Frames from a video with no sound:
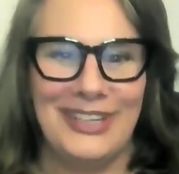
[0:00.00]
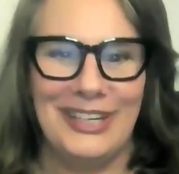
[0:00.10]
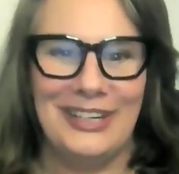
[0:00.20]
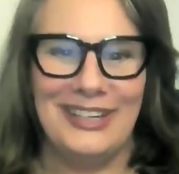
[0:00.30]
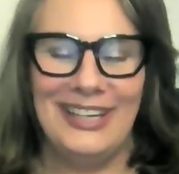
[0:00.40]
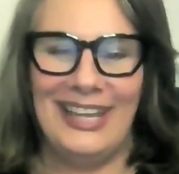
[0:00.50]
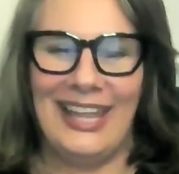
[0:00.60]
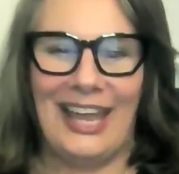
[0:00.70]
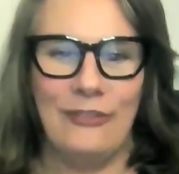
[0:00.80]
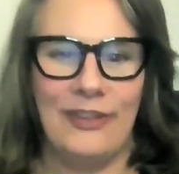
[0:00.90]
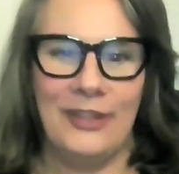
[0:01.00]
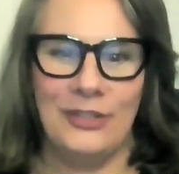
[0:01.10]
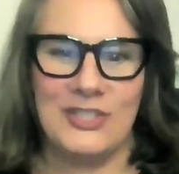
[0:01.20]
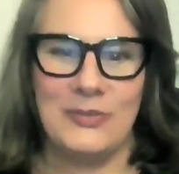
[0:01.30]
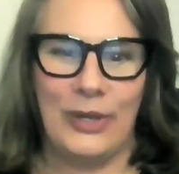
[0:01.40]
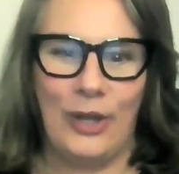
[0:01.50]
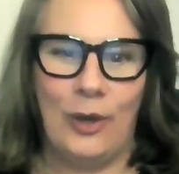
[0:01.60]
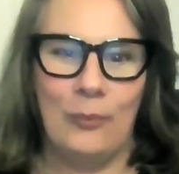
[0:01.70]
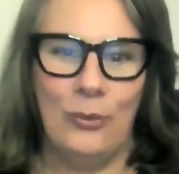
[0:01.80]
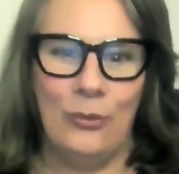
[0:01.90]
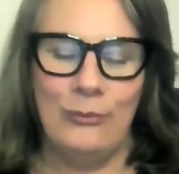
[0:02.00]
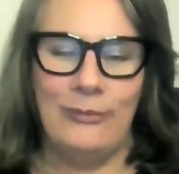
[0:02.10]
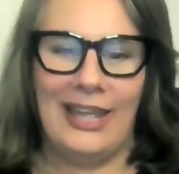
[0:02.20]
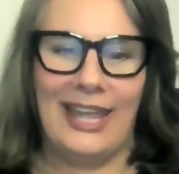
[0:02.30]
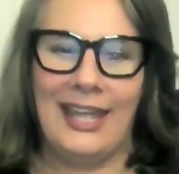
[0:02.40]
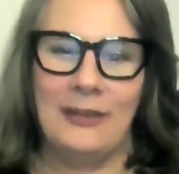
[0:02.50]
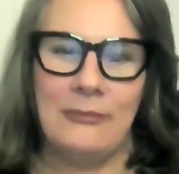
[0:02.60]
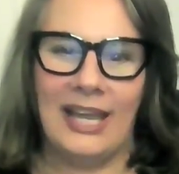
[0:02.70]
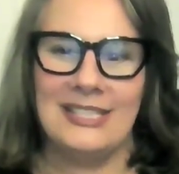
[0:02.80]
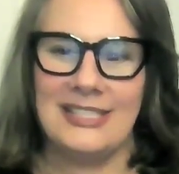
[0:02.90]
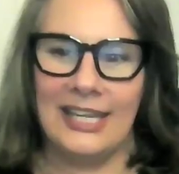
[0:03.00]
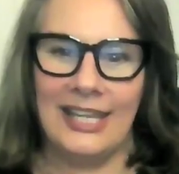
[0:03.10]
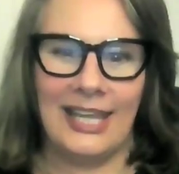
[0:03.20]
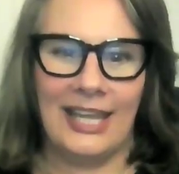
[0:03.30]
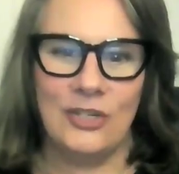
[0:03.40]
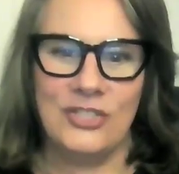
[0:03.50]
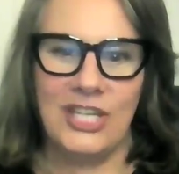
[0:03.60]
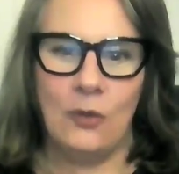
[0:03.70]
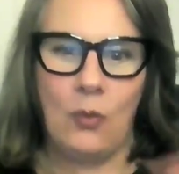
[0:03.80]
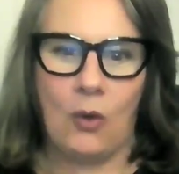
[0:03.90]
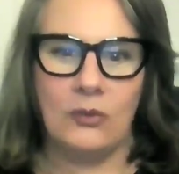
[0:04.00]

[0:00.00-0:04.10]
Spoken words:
where everything just went kaboom and my psychic energy